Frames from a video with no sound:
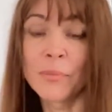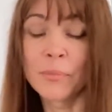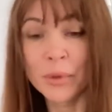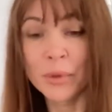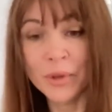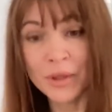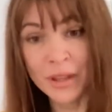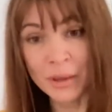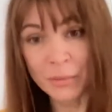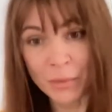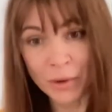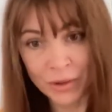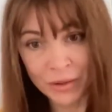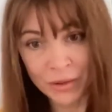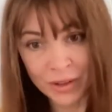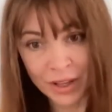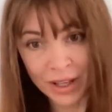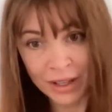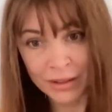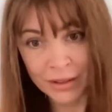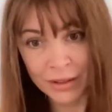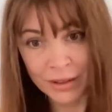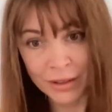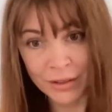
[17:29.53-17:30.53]
"Put them on
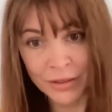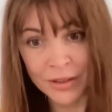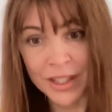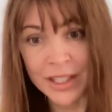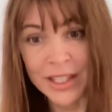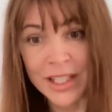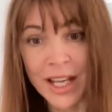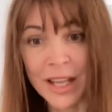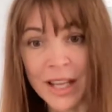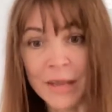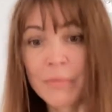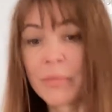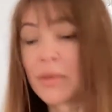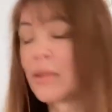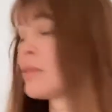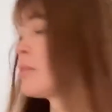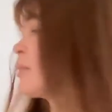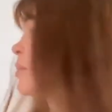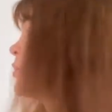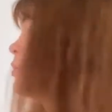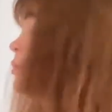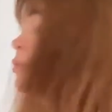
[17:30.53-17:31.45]
the on the table."